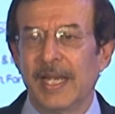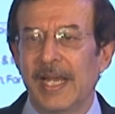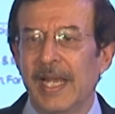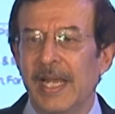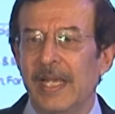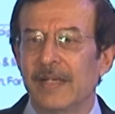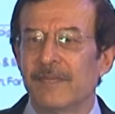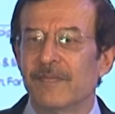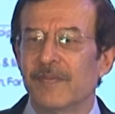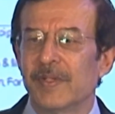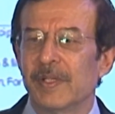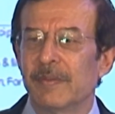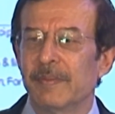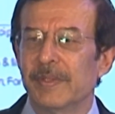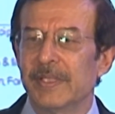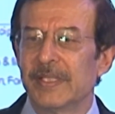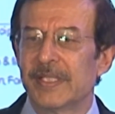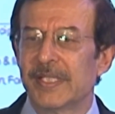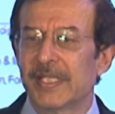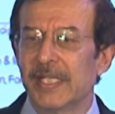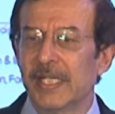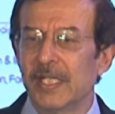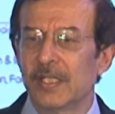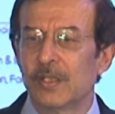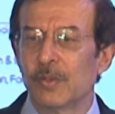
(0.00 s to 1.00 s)
and we will
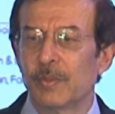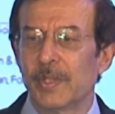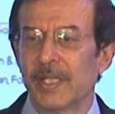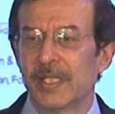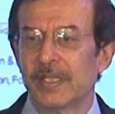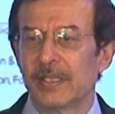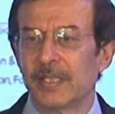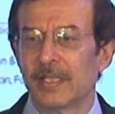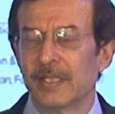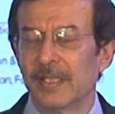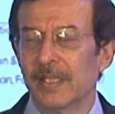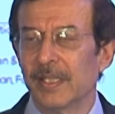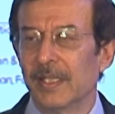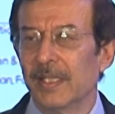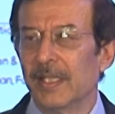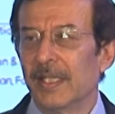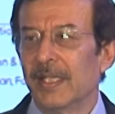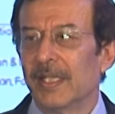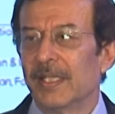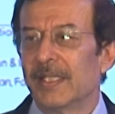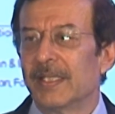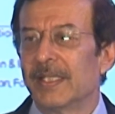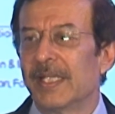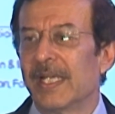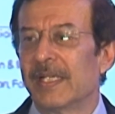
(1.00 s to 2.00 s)
see to it
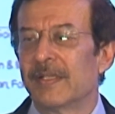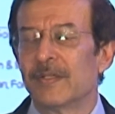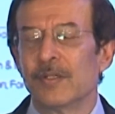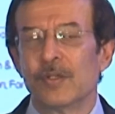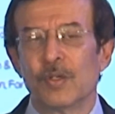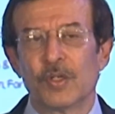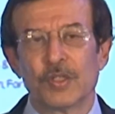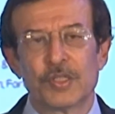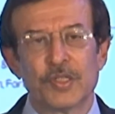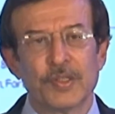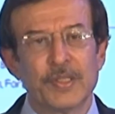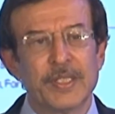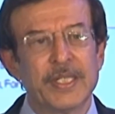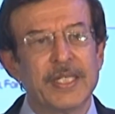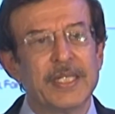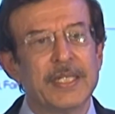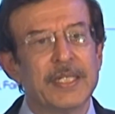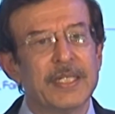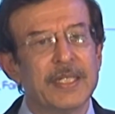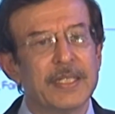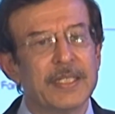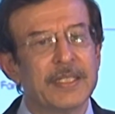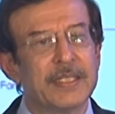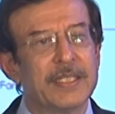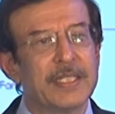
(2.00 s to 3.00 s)
that not
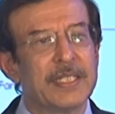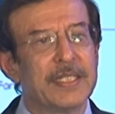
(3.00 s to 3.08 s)
only